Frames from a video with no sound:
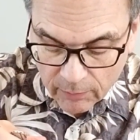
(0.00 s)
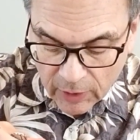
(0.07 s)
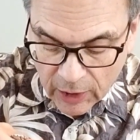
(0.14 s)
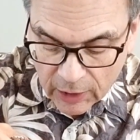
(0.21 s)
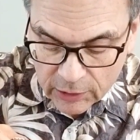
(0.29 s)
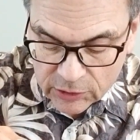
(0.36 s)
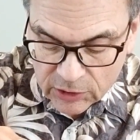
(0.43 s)
I'm
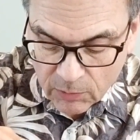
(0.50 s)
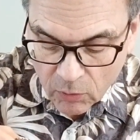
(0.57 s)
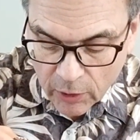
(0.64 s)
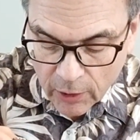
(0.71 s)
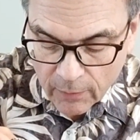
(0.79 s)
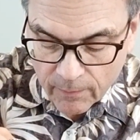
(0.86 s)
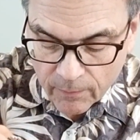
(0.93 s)
headed
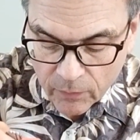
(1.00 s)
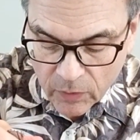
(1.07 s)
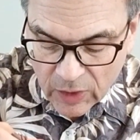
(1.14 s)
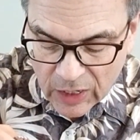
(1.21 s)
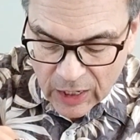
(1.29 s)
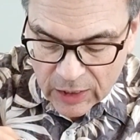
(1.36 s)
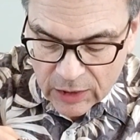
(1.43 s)
somewhere
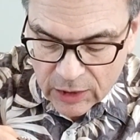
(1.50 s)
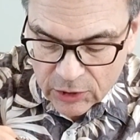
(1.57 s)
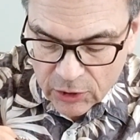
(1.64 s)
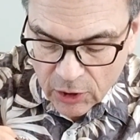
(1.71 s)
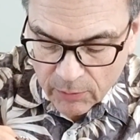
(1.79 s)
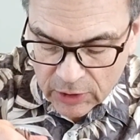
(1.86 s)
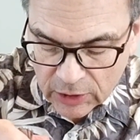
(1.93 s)
and
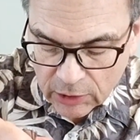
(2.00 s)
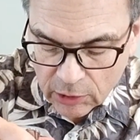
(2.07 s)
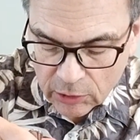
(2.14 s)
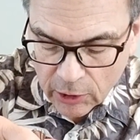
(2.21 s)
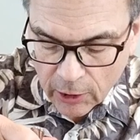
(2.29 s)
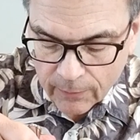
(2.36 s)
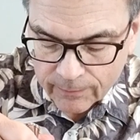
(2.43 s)
determined to
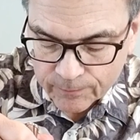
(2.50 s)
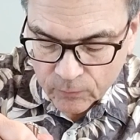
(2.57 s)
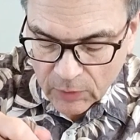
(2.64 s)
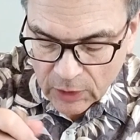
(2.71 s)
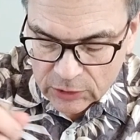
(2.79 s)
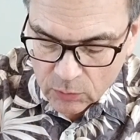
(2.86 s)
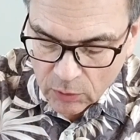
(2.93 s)
get there.
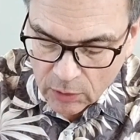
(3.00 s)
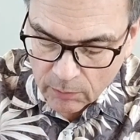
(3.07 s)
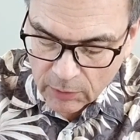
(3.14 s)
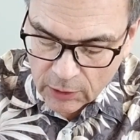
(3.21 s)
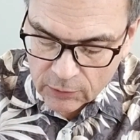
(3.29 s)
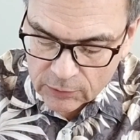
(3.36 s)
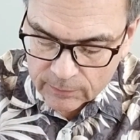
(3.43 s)
That's what
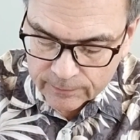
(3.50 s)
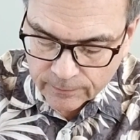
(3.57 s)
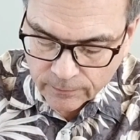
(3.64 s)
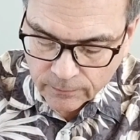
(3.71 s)
it means.